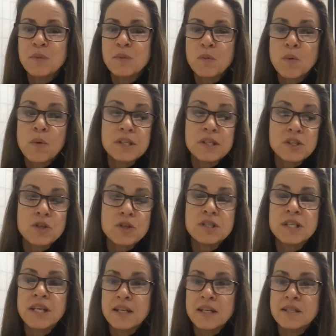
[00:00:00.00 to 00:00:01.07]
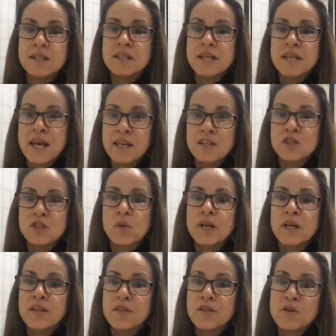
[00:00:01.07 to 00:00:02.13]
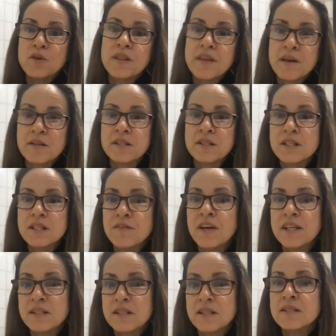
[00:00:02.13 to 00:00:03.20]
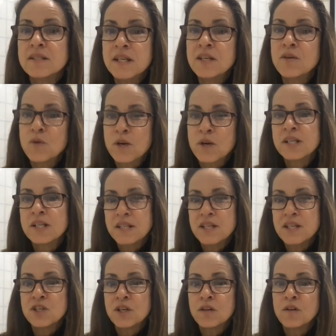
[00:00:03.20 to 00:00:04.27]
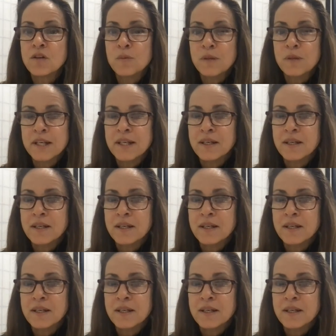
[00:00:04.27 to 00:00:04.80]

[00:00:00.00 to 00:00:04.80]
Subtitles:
but where we start to get to 10 and 20 and 30,000 devices in an organization globally.